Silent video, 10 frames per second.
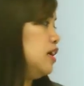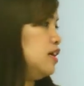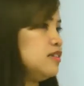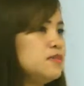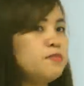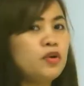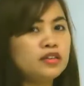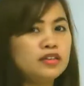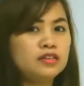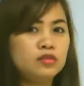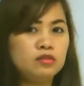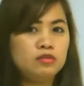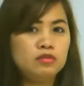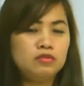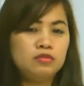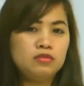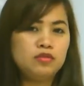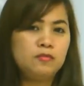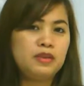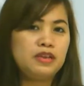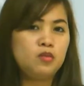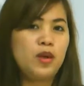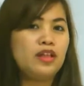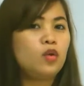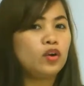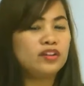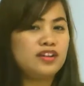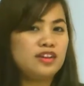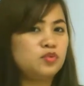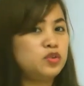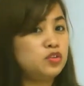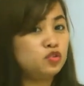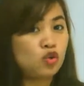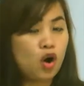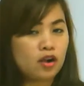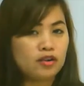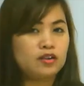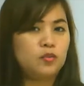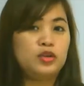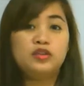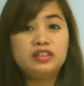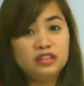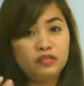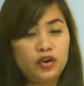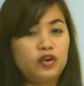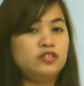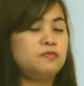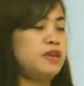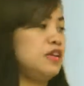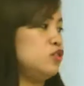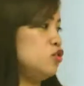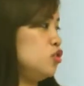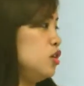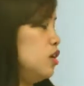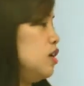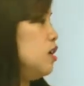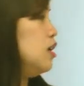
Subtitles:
It is important to be well organized when you talk, when you deliver your speech.